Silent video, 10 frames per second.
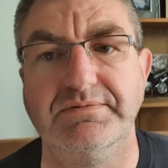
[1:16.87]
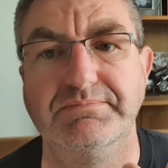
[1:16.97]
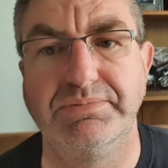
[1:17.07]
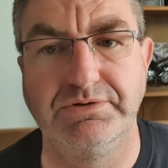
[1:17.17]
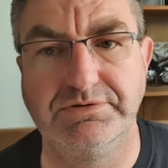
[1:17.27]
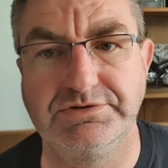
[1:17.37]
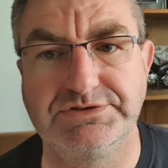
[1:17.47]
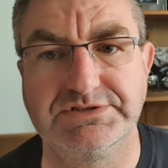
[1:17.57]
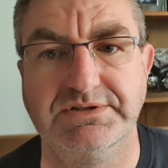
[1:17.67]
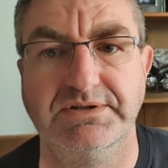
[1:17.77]

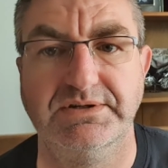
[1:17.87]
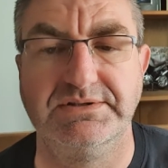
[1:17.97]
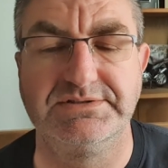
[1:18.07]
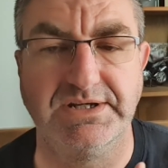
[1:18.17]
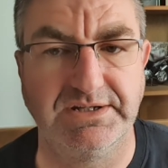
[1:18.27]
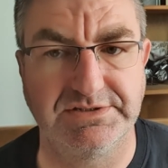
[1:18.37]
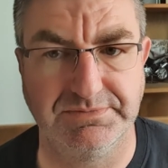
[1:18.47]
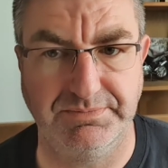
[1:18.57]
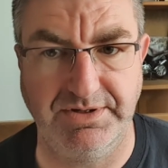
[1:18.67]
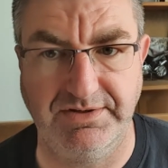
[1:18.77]
Pause. Take
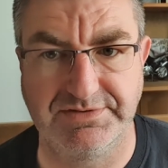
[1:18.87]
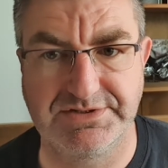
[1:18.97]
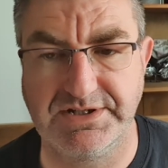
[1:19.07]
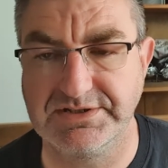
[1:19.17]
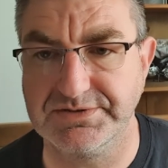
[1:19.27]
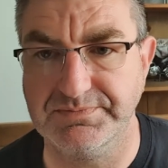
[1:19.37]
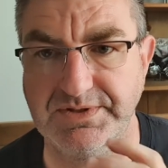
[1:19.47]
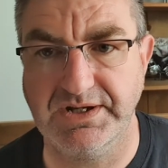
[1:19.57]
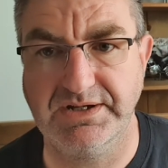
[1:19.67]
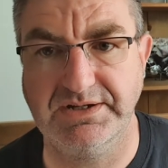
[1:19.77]
some breaths. Take some
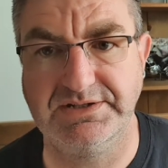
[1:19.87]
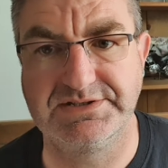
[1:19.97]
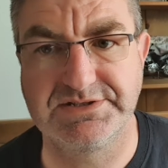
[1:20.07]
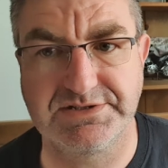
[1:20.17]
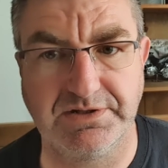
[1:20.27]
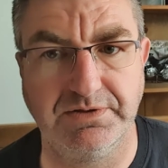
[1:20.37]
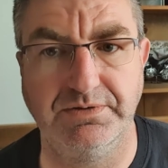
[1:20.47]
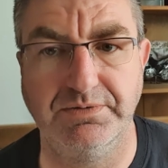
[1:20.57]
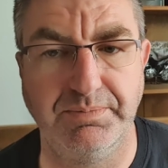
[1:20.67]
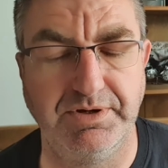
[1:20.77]
nice,
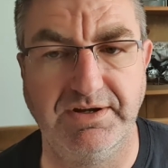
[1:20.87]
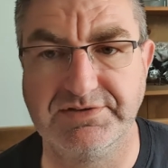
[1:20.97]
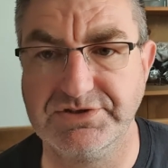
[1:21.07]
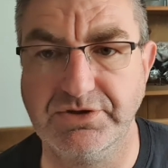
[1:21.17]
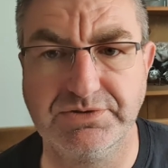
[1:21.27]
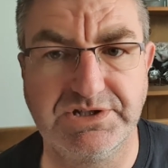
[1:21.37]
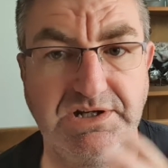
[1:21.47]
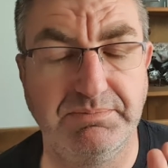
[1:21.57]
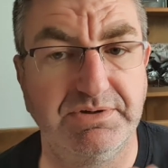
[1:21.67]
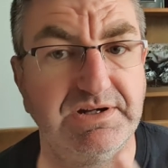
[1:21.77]
slow breaths. No
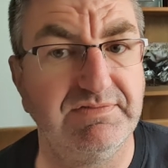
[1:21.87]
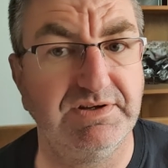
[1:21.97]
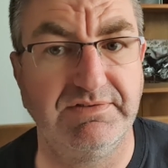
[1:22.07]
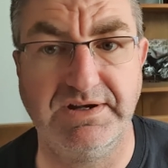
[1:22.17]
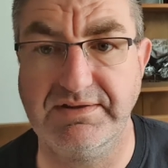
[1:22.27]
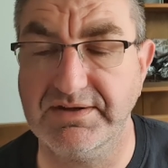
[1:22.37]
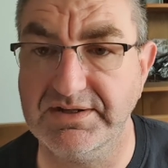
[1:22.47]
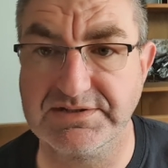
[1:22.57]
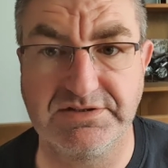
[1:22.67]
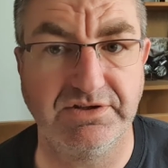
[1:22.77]
deep breathing or anything.
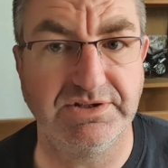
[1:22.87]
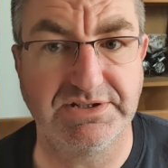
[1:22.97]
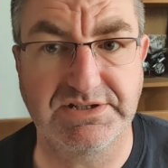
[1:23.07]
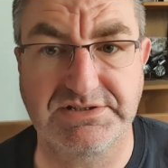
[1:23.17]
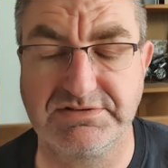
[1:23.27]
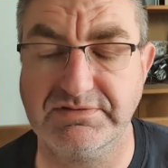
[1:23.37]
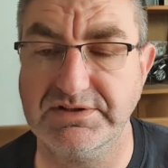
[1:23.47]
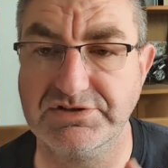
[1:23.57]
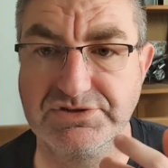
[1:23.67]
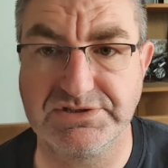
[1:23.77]
It's not
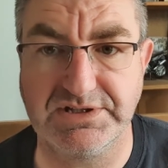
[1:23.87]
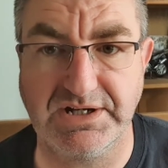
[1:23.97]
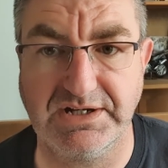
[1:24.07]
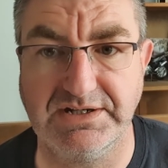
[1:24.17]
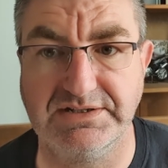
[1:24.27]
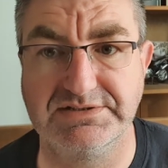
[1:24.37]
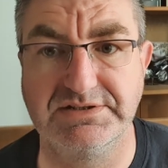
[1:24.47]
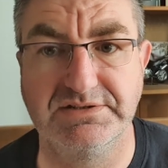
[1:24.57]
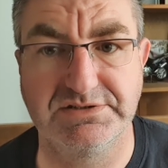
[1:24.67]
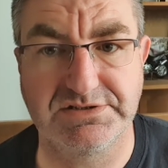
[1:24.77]
necessary. Just nice,
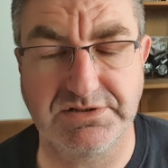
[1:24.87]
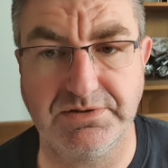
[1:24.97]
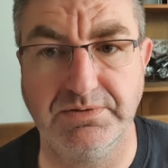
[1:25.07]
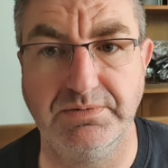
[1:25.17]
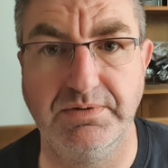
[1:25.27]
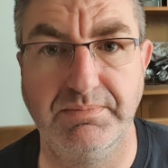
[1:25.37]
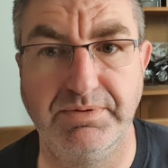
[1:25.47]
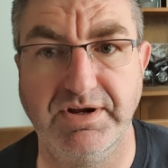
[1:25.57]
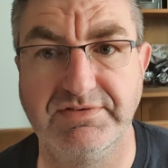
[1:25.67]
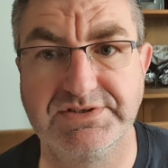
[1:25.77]
slow
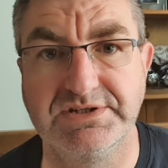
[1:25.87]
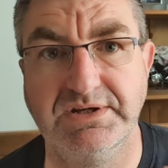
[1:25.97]
breaths.